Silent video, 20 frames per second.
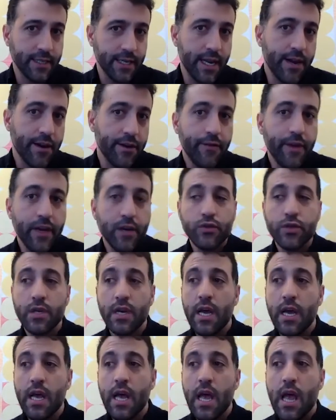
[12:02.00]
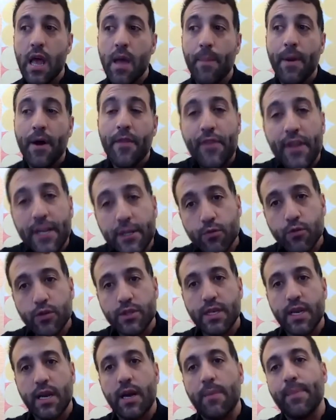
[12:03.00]
interviews, but this was
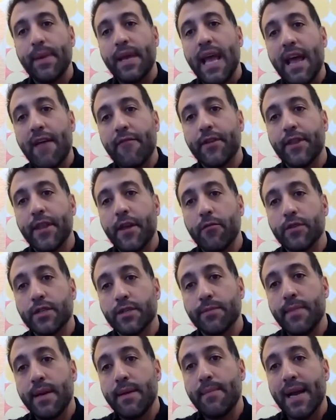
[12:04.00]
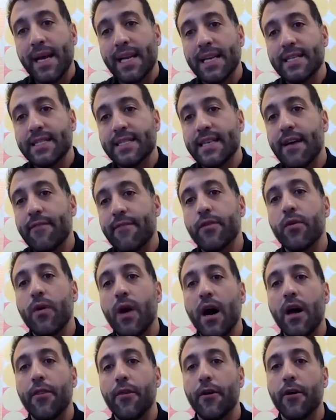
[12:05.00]
a behavior that was mimicked in several
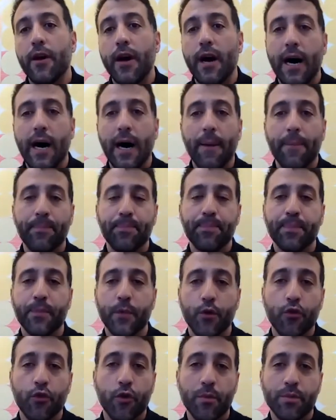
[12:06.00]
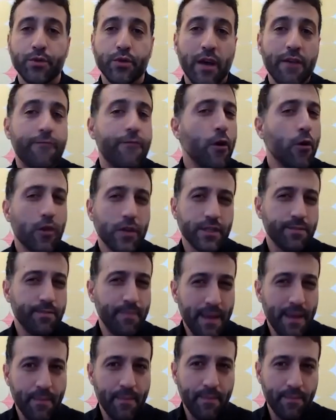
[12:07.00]
other groups. So I focused
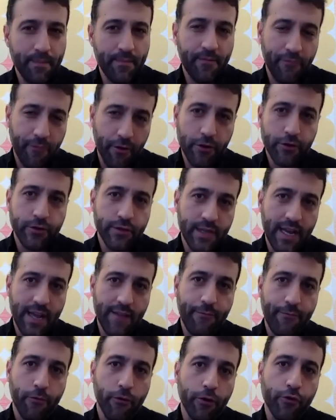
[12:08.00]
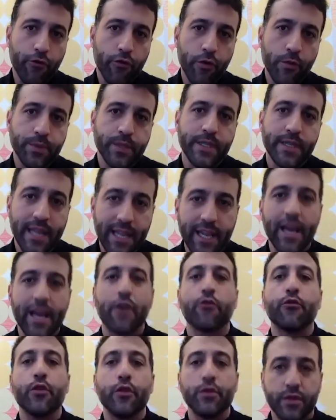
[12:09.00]
first at 4 groups, and then
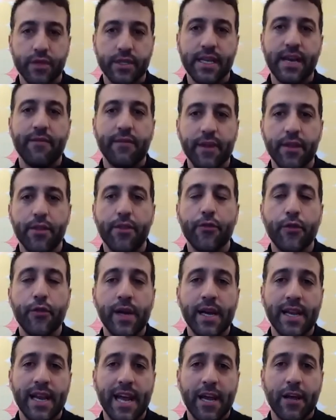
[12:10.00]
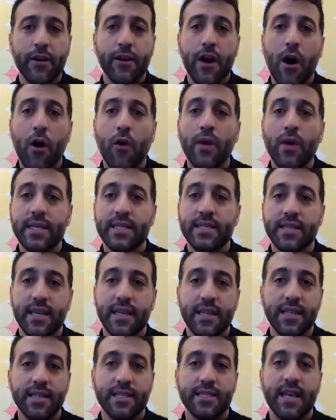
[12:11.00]
that grew to 73, and I could always see
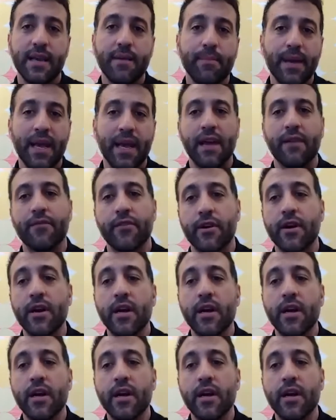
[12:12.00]
the same behavior